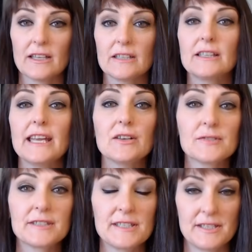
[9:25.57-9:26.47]
legal
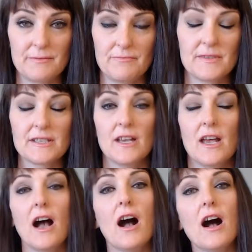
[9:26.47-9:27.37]
systems,
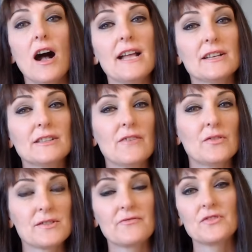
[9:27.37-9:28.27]
higher
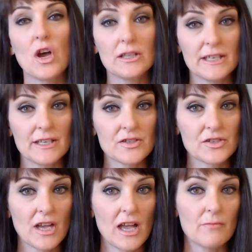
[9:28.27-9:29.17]
levels of
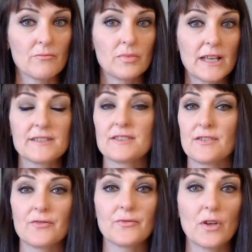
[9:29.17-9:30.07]
knowledge, um, places
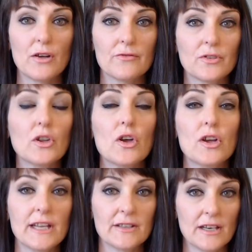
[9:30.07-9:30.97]
of, of
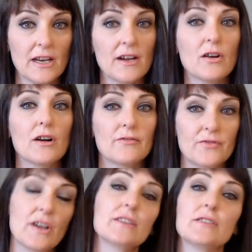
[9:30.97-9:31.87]
learning that are of
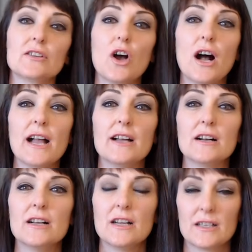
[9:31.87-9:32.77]
that, that
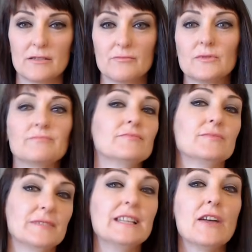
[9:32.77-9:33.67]
higher
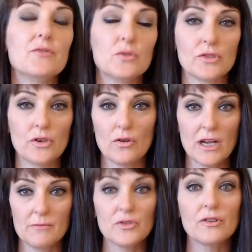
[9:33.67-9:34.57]
level, you know,
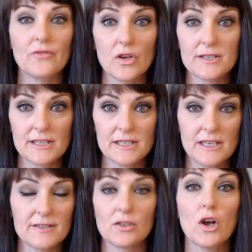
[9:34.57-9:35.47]
um,
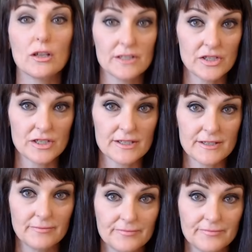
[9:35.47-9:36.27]
universities and colleges.